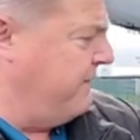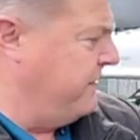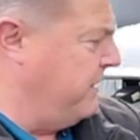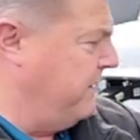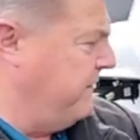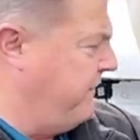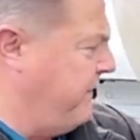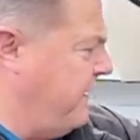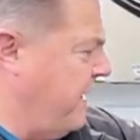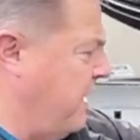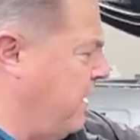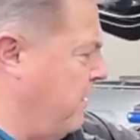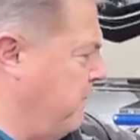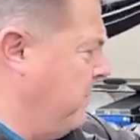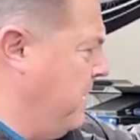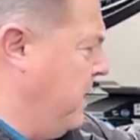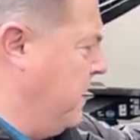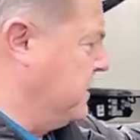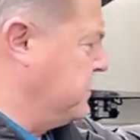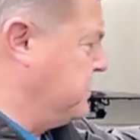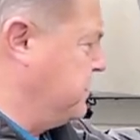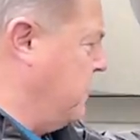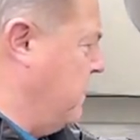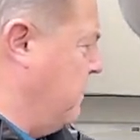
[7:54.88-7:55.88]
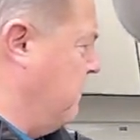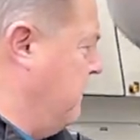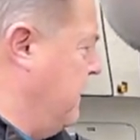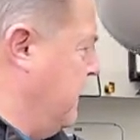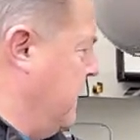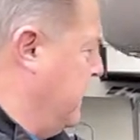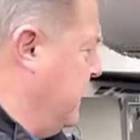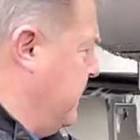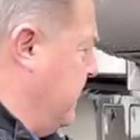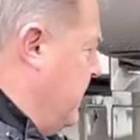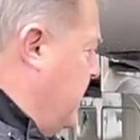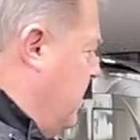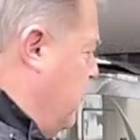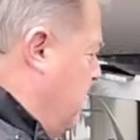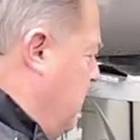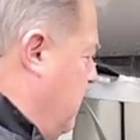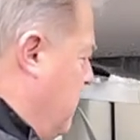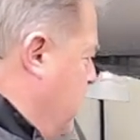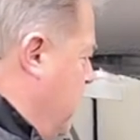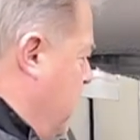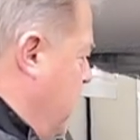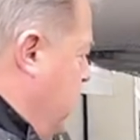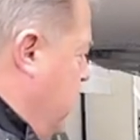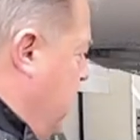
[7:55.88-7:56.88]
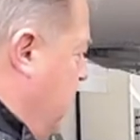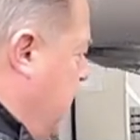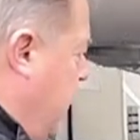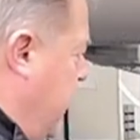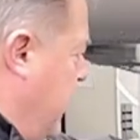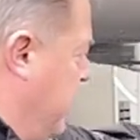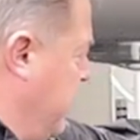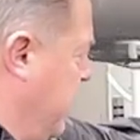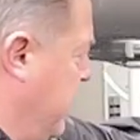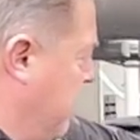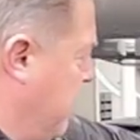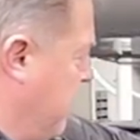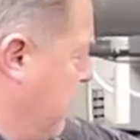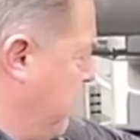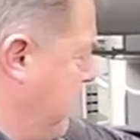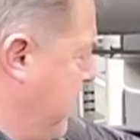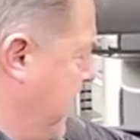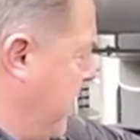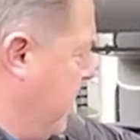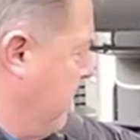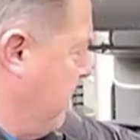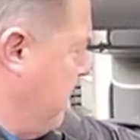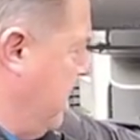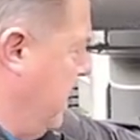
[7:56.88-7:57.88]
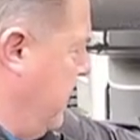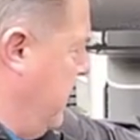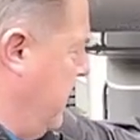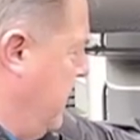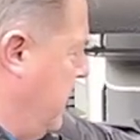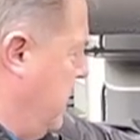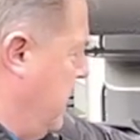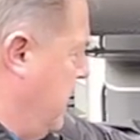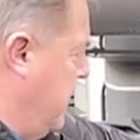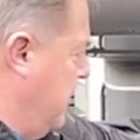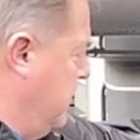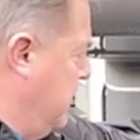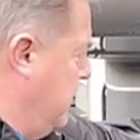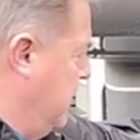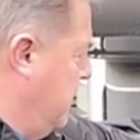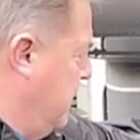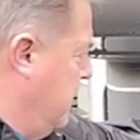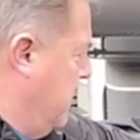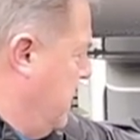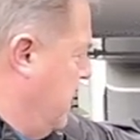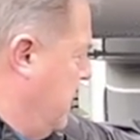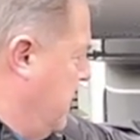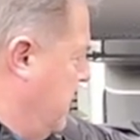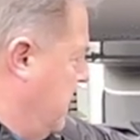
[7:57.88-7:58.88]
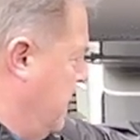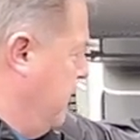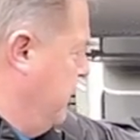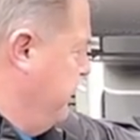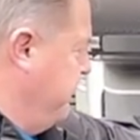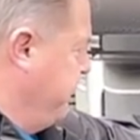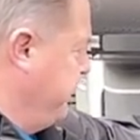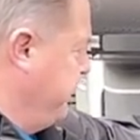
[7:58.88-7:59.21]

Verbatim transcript: the firebox already there. And then our battery uh, uh,